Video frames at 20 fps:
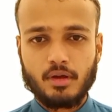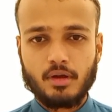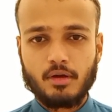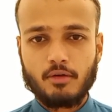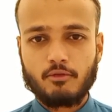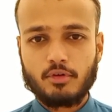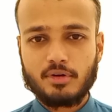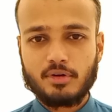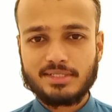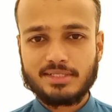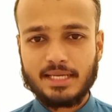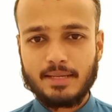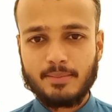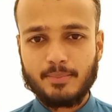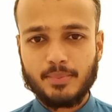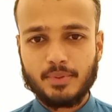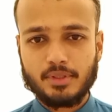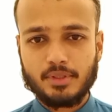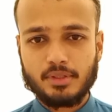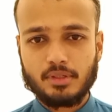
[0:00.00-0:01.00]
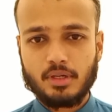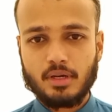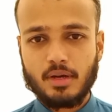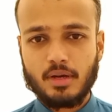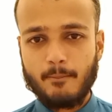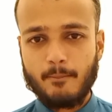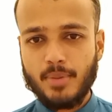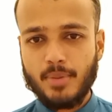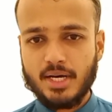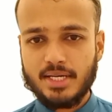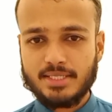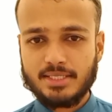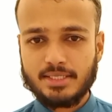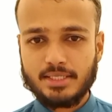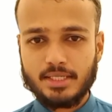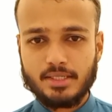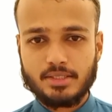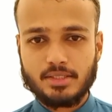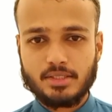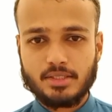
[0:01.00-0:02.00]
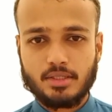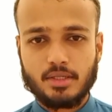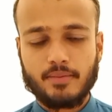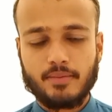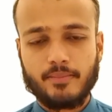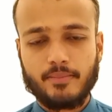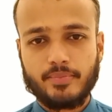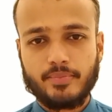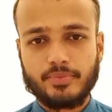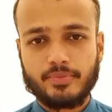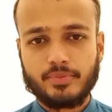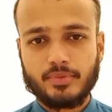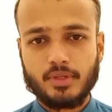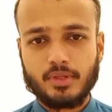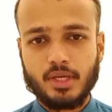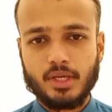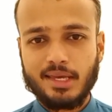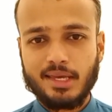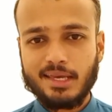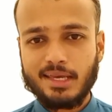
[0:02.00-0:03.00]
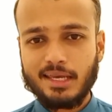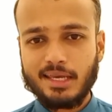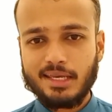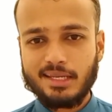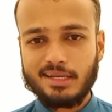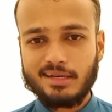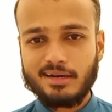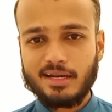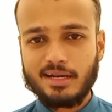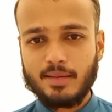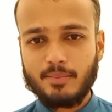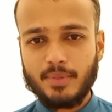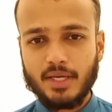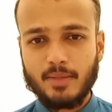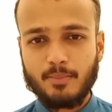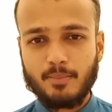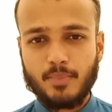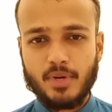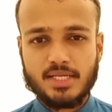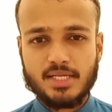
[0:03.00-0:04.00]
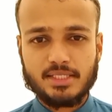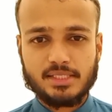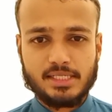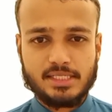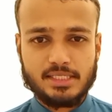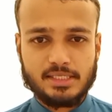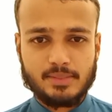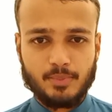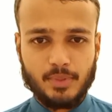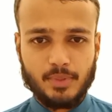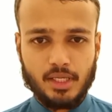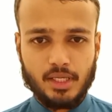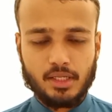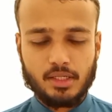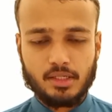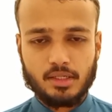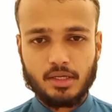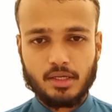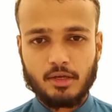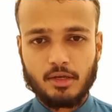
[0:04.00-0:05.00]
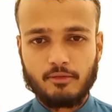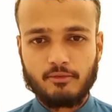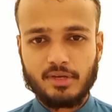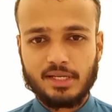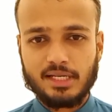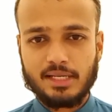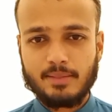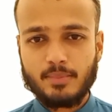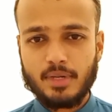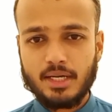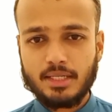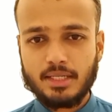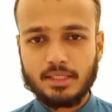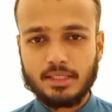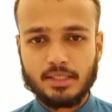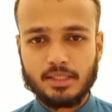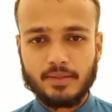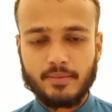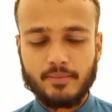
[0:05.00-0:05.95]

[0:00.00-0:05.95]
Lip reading: For example, past tense. In Arabic, past tense means fi'l madi.